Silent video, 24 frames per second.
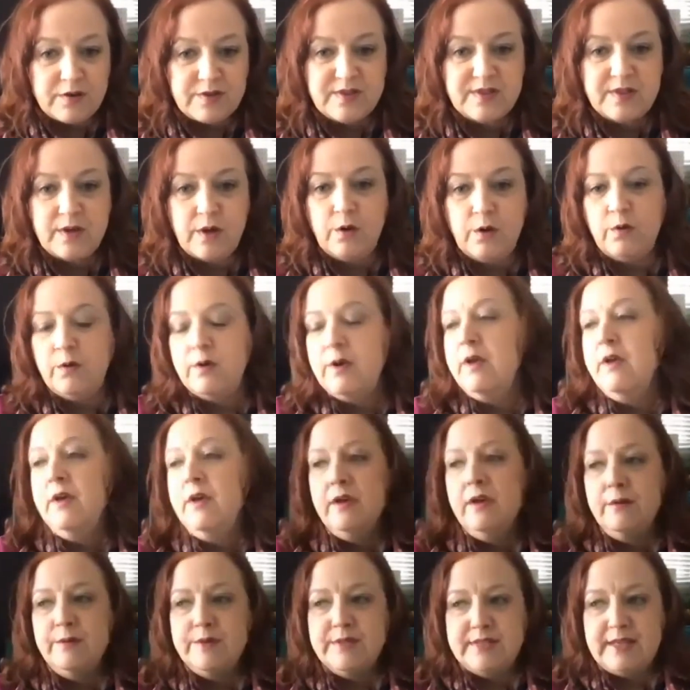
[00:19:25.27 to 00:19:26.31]
So
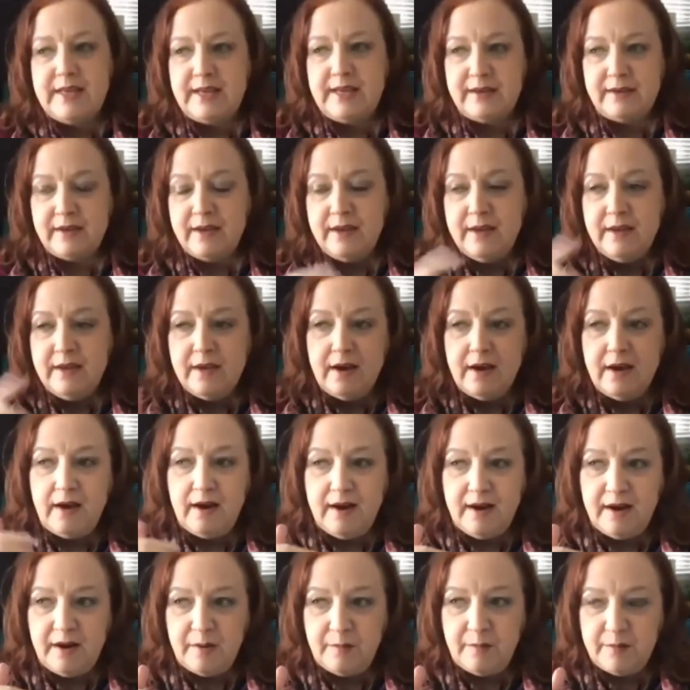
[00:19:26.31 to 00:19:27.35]
it was like,
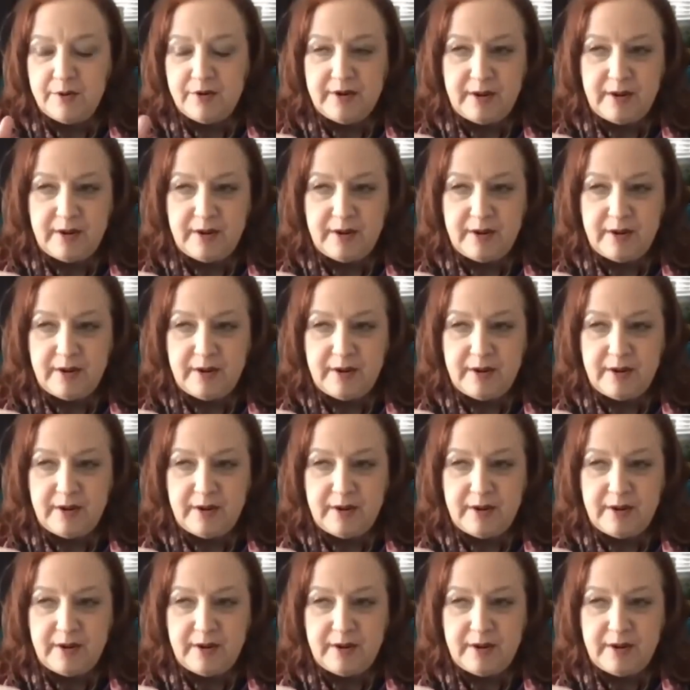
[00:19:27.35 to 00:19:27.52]
her